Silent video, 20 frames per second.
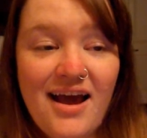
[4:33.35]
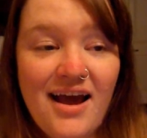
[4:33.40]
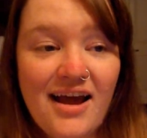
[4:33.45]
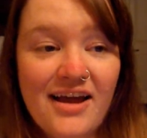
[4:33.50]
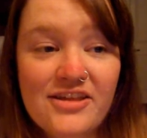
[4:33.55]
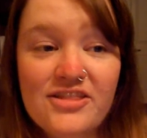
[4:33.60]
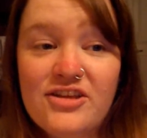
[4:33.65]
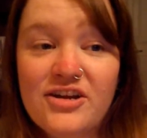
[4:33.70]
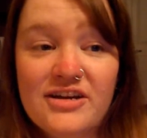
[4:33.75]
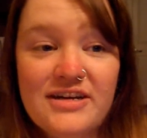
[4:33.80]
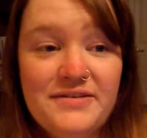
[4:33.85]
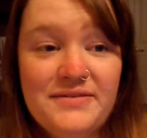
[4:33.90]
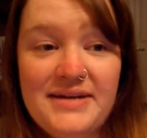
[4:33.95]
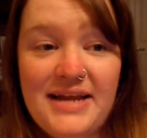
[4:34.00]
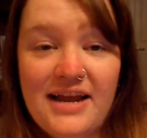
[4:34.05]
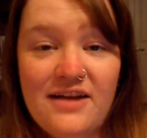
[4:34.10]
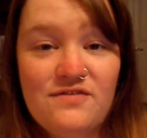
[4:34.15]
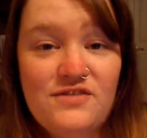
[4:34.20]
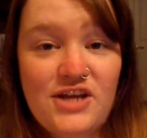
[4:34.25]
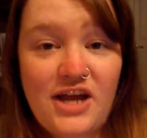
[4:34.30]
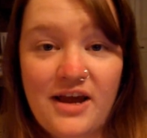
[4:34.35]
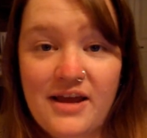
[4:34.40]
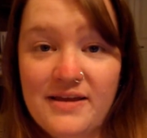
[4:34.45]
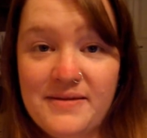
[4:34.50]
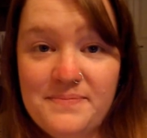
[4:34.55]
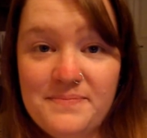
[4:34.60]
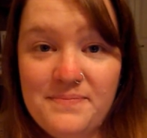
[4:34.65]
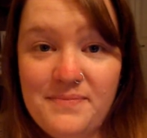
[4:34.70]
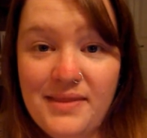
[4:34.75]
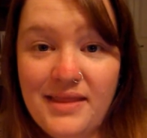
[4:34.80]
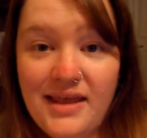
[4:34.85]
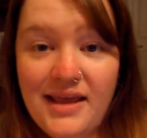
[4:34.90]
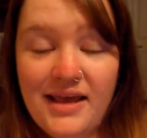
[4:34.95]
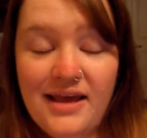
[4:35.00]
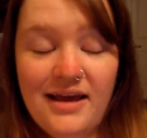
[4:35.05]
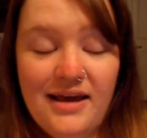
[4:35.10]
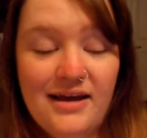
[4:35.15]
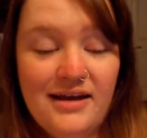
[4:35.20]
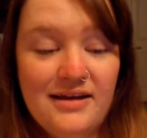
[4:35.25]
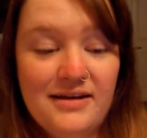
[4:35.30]
I thought I would have time,
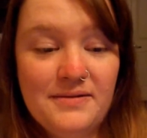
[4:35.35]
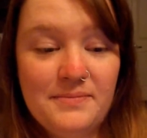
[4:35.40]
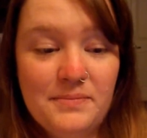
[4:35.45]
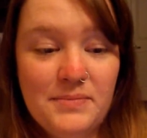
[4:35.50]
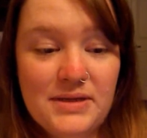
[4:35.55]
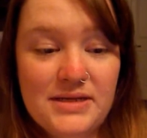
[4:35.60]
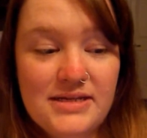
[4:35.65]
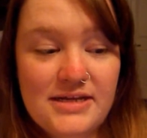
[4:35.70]
but